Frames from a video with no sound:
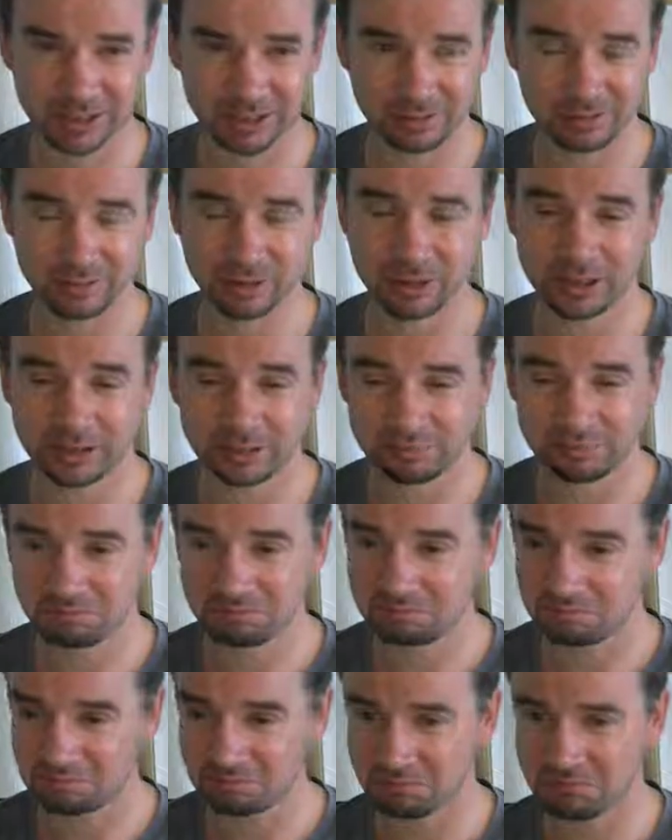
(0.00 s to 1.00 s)
I mean,
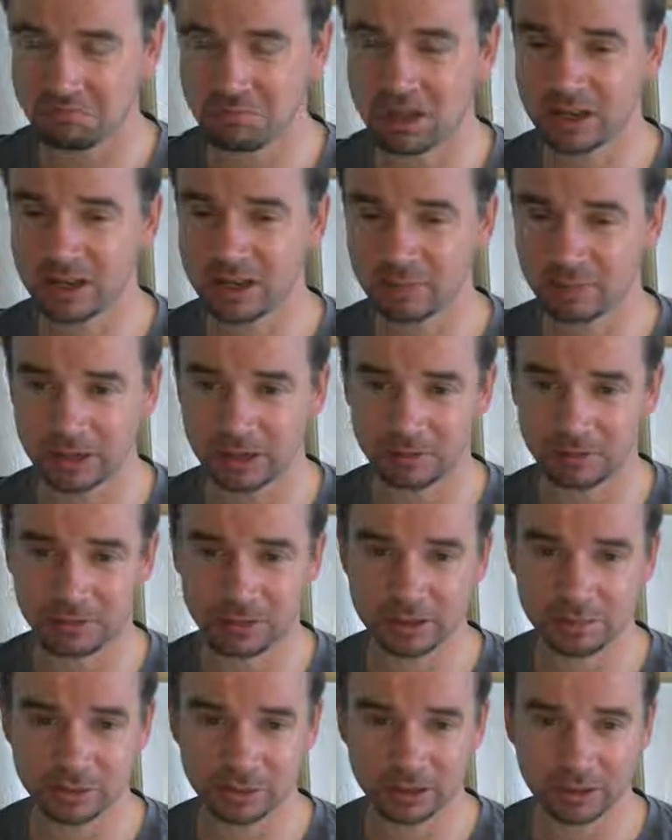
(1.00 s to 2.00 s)
many, many
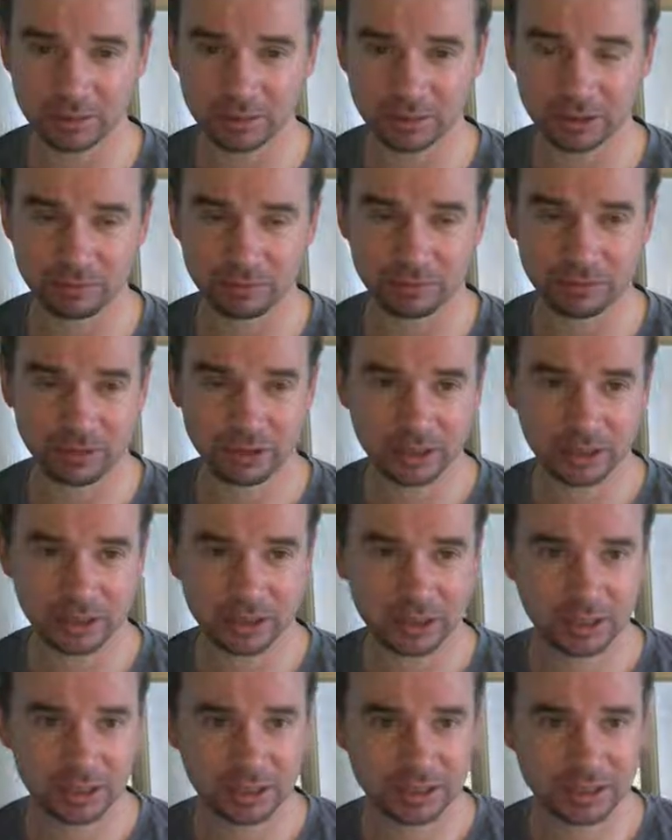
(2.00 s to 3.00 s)
people have, have
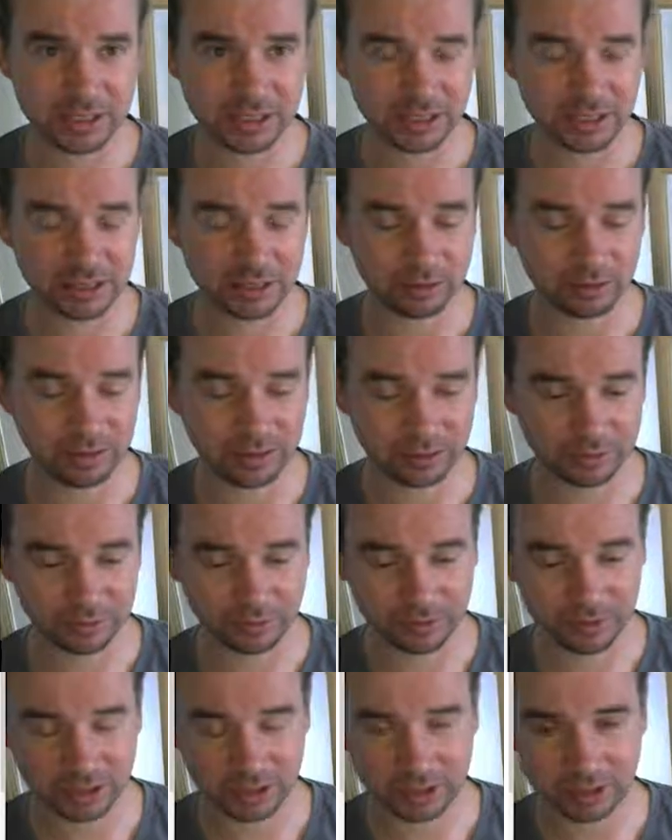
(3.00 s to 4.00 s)
tinkered around
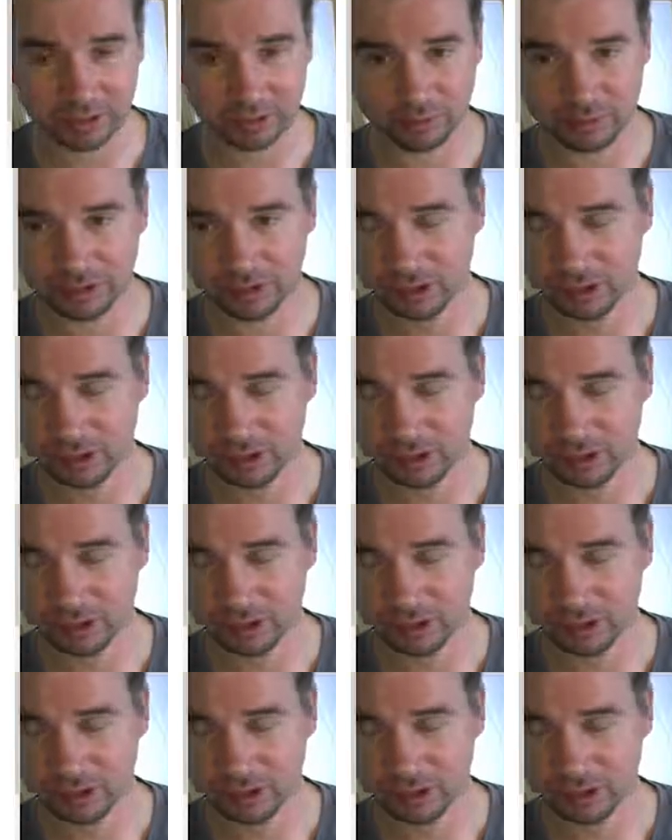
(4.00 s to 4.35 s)
on here and